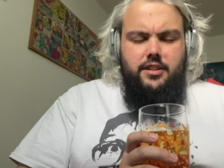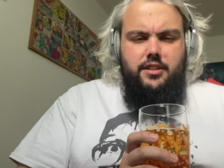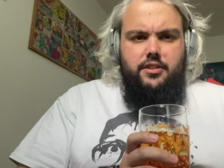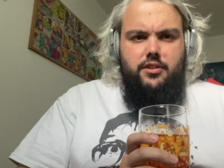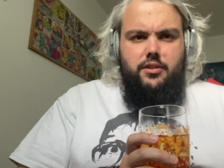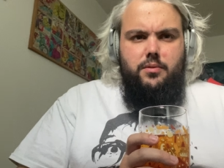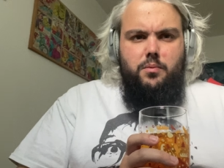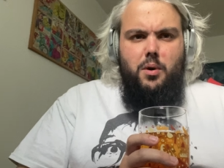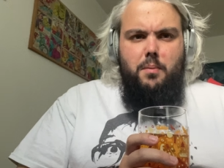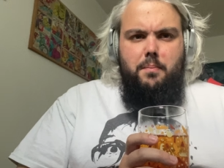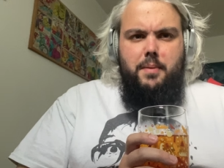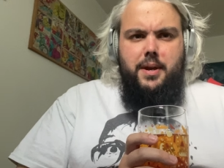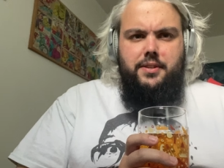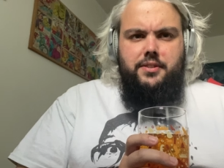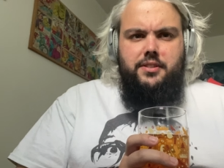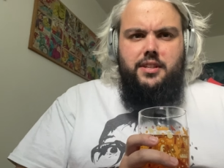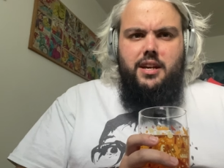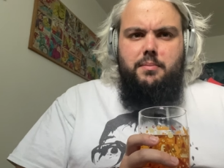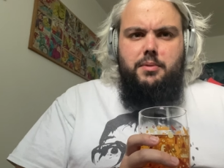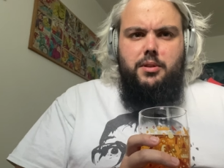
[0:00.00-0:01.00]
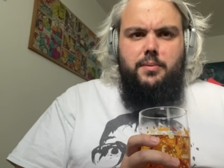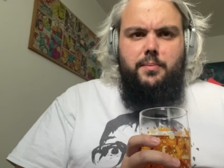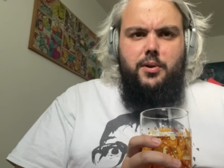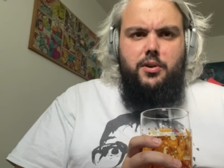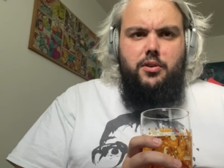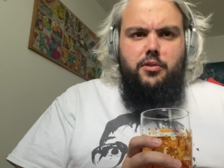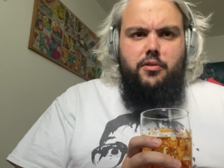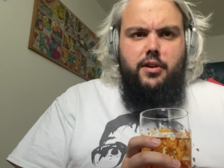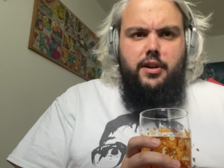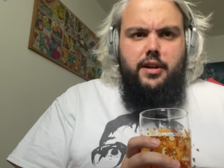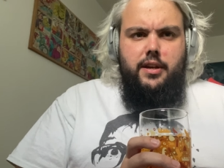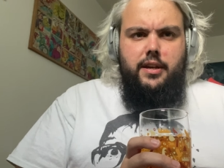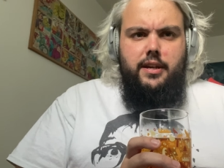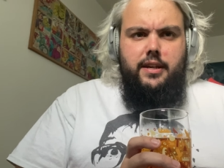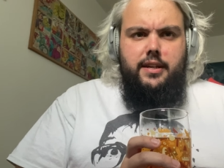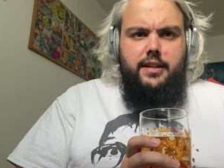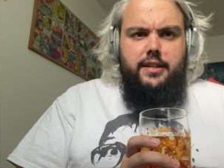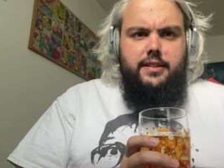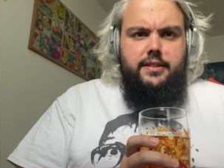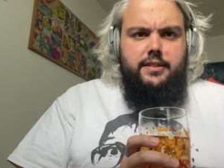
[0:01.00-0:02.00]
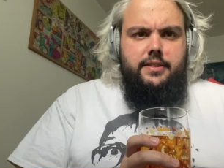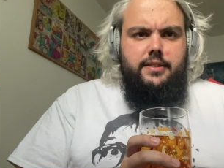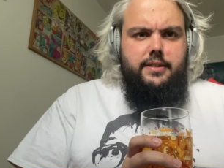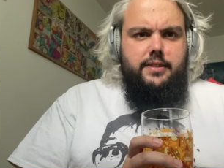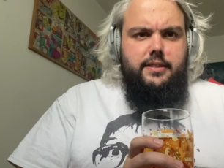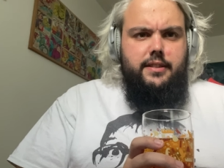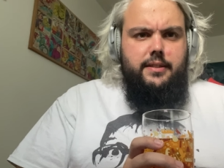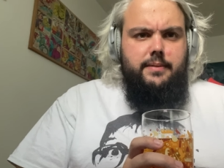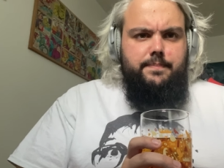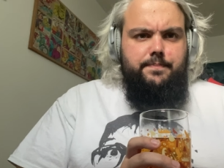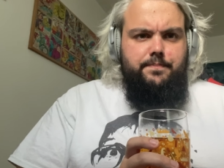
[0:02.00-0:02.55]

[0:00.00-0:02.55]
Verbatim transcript: You know, what made Simon Le Mon great is